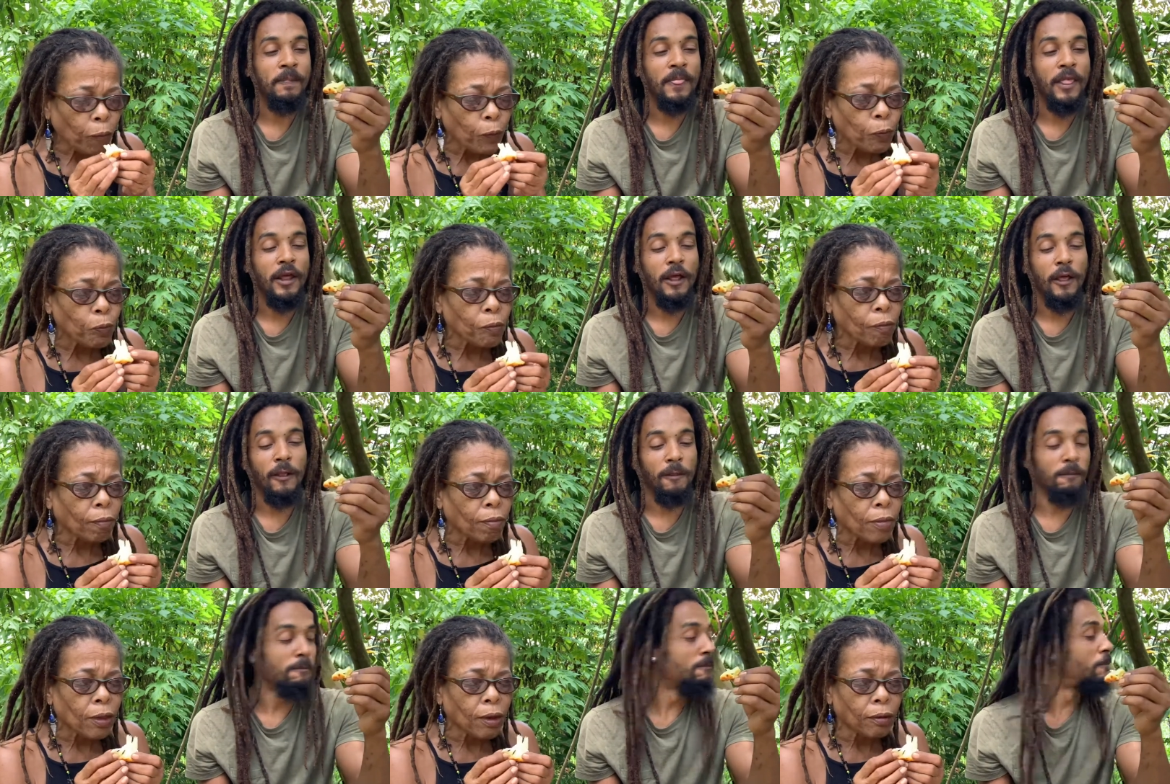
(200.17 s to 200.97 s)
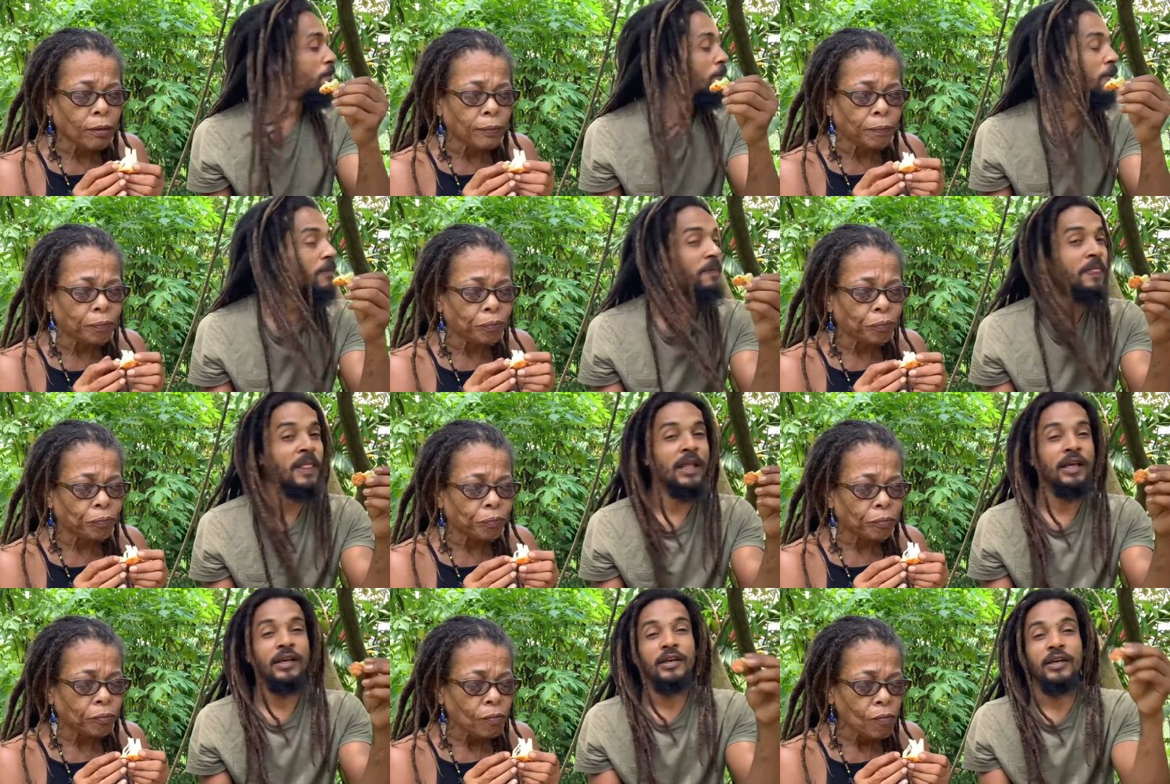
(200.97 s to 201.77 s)
Speaker 1: Um,
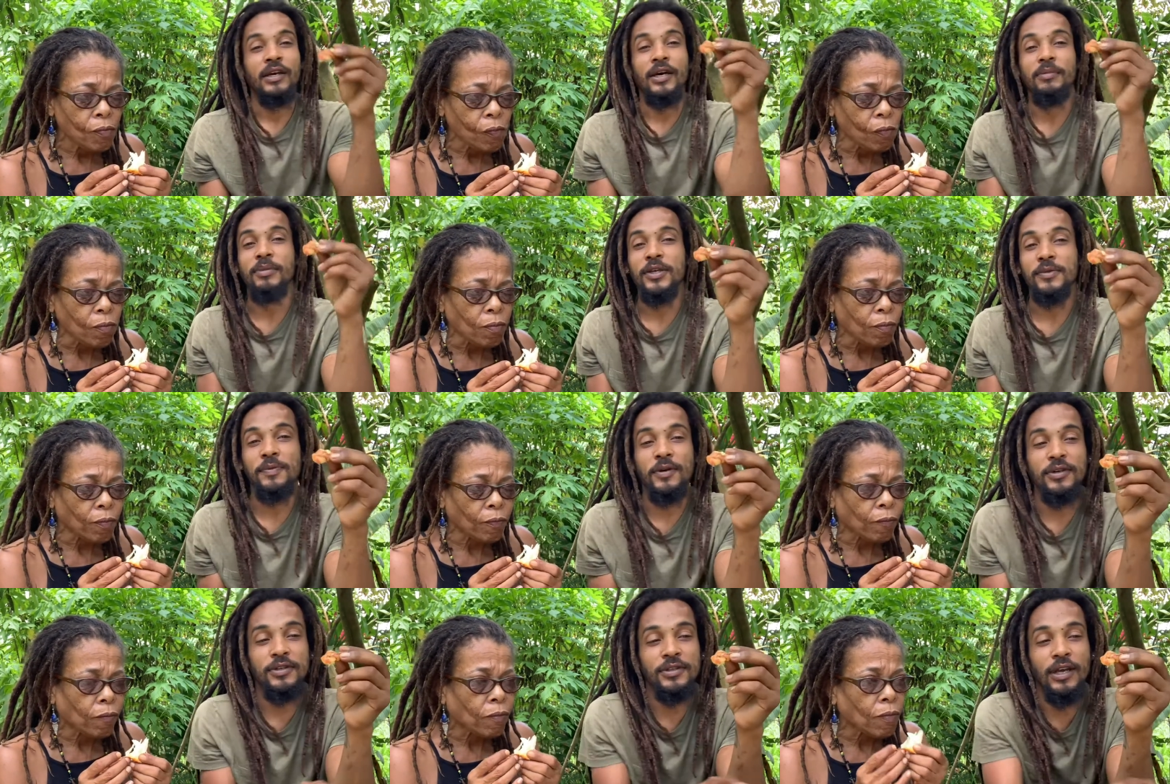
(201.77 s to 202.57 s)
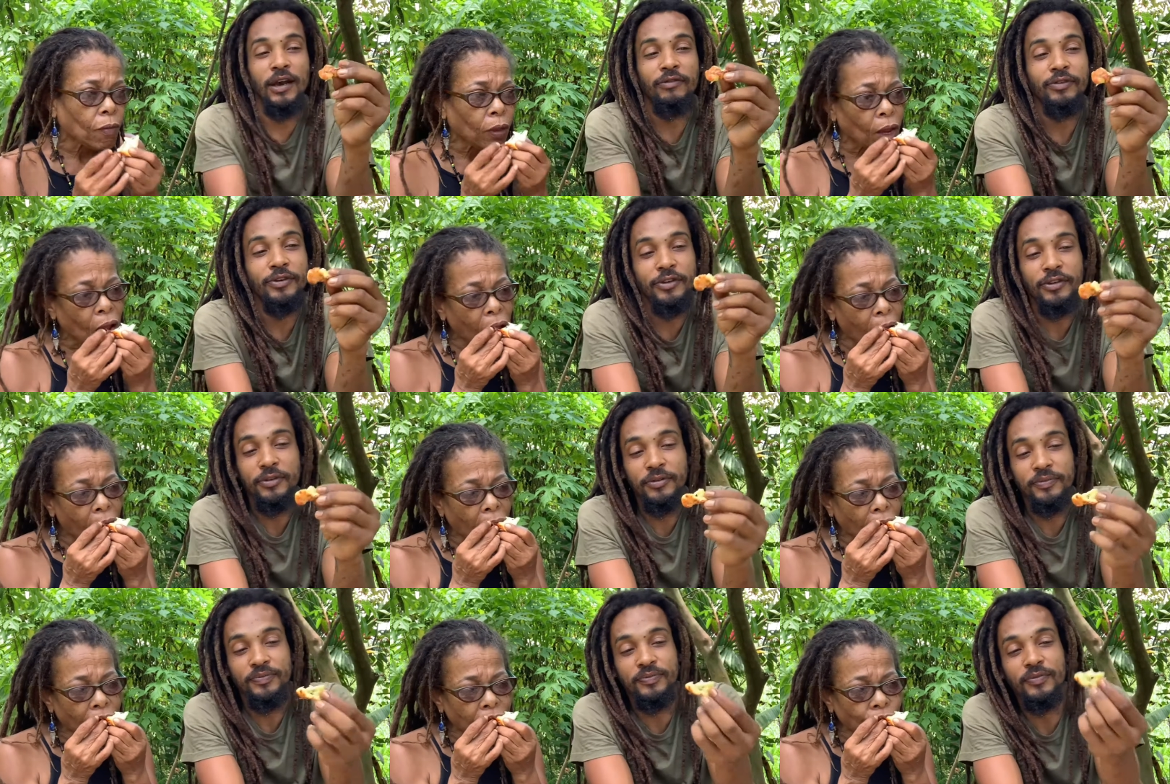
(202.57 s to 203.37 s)
and best part is after you